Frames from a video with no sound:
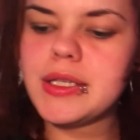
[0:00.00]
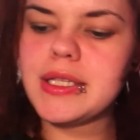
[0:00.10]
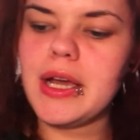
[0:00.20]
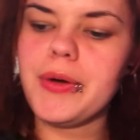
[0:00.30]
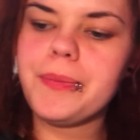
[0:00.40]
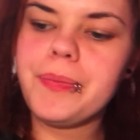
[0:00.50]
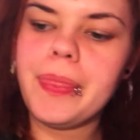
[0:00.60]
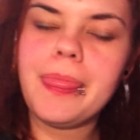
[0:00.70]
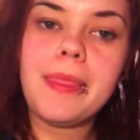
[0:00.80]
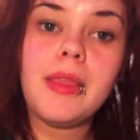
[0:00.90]
So,
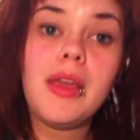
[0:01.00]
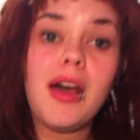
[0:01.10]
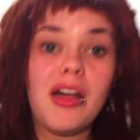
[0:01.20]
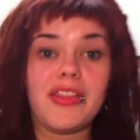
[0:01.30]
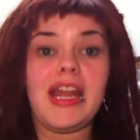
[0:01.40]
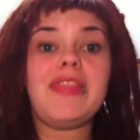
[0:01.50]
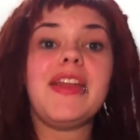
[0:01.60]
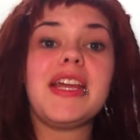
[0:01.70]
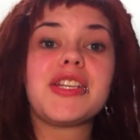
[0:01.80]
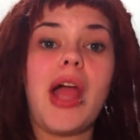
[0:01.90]
on the night
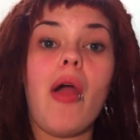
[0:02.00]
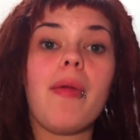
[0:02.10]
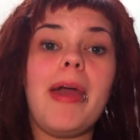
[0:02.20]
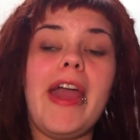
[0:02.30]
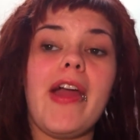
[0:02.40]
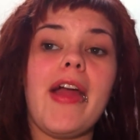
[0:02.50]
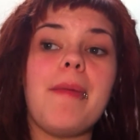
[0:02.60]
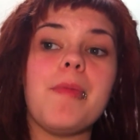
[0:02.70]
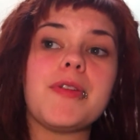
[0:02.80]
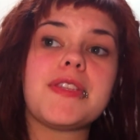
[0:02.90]
that I shower my hair,
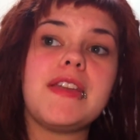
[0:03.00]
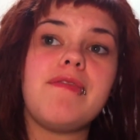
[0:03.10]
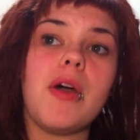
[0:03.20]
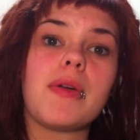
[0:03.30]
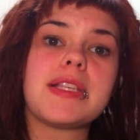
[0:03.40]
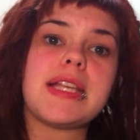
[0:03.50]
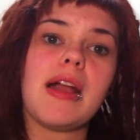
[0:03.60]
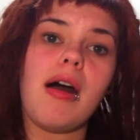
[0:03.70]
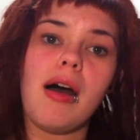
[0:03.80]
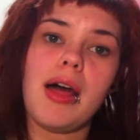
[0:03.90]
I'm mostly
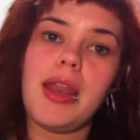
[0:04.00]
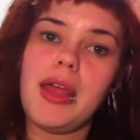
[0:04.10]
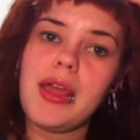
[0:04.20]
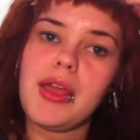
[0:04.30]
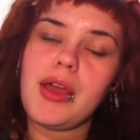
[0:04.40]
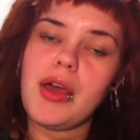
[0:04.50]
focusing on